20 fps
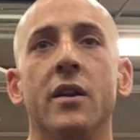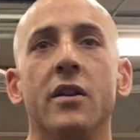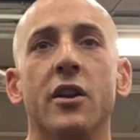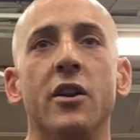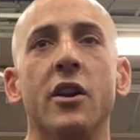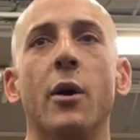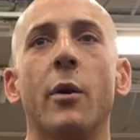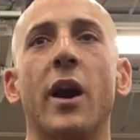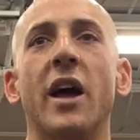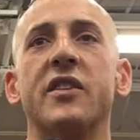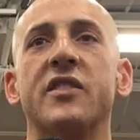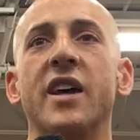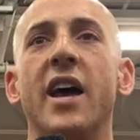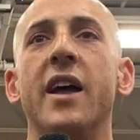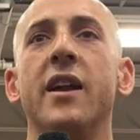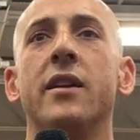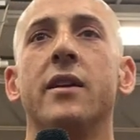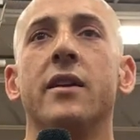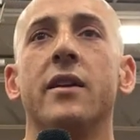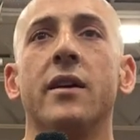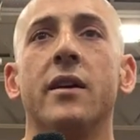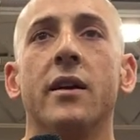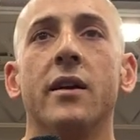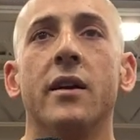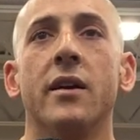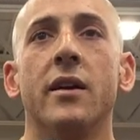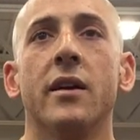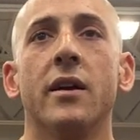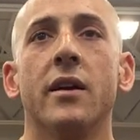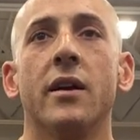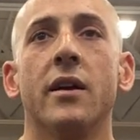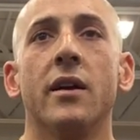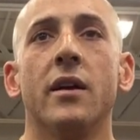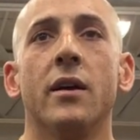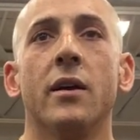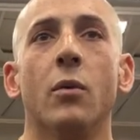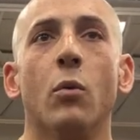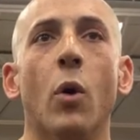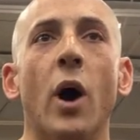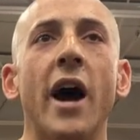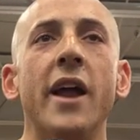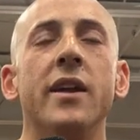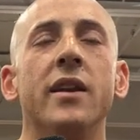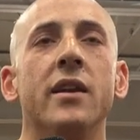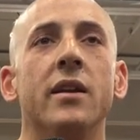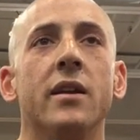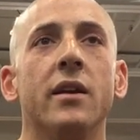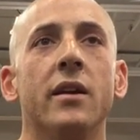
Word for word: Did you hear what I said? Yes. What?